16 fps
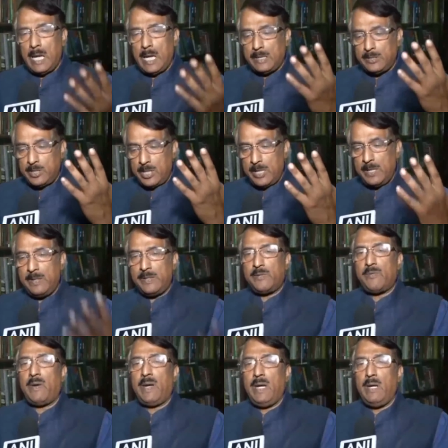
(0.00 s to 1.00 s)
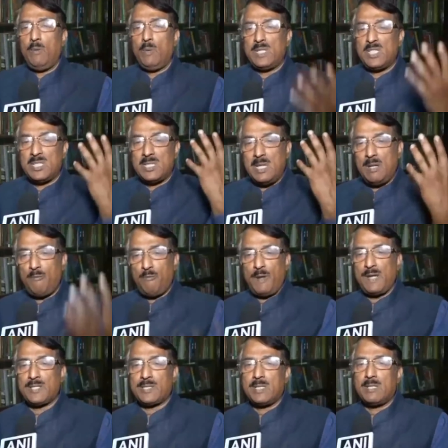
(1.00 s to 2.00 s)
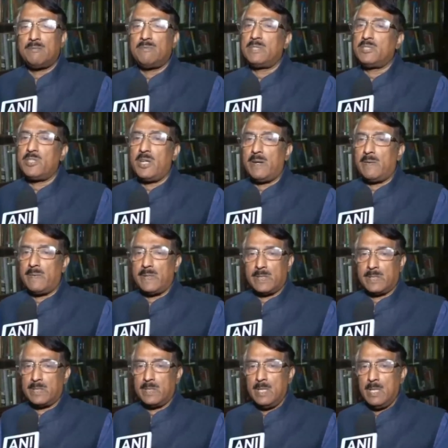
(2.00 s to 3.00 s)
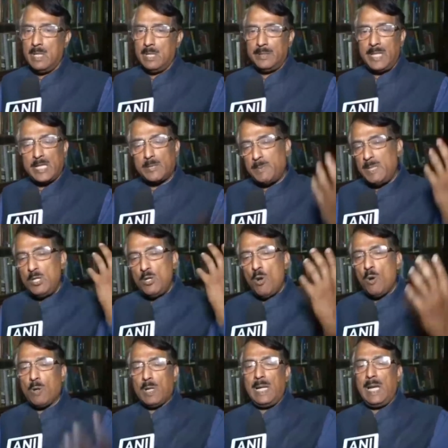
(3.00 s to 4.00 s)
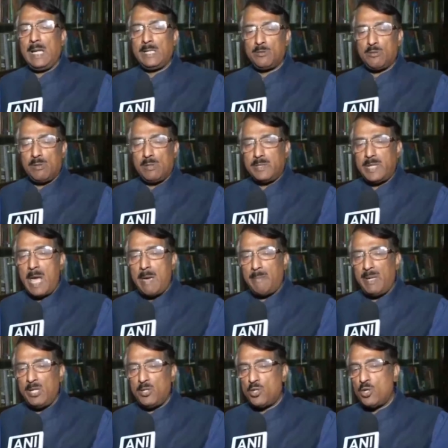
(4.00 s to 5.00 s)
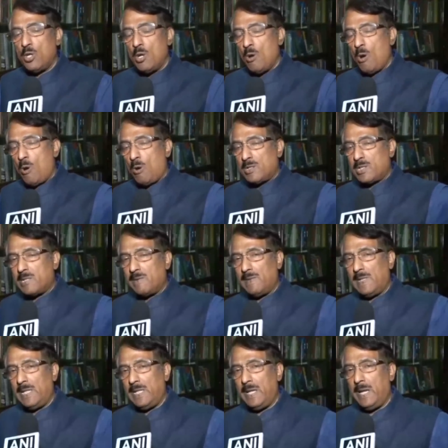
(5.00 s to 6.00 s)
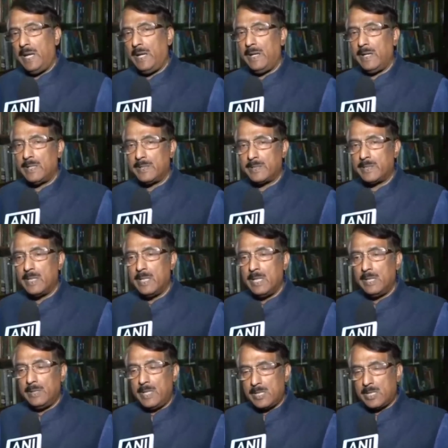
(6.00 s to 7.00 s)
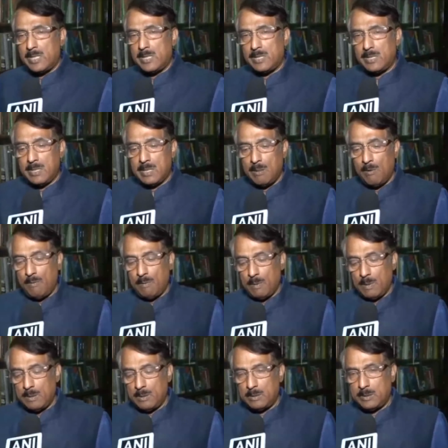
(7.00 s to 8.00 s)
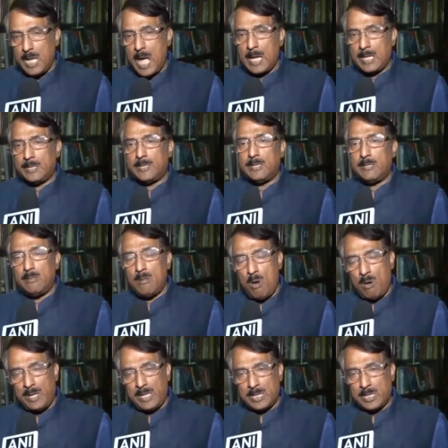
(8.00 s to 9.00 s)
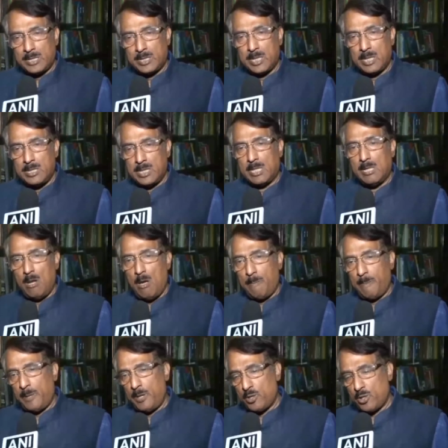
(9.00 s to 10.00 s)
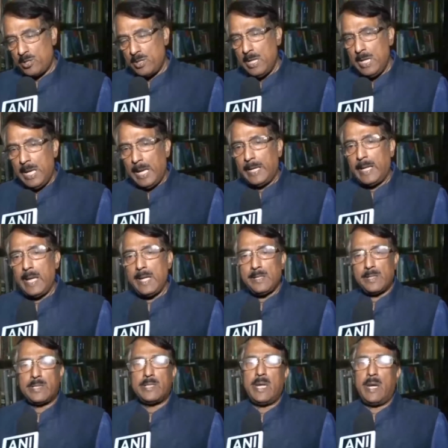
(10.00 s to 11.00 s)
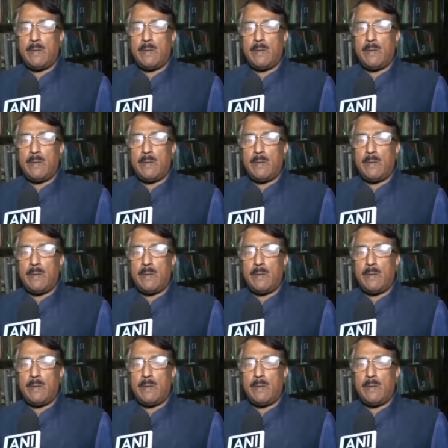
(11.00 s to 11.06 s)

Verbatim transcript: a territory which is infested with terrorists. There's been no collateral damage on civilian areas. This is targeted on as a surgical operation against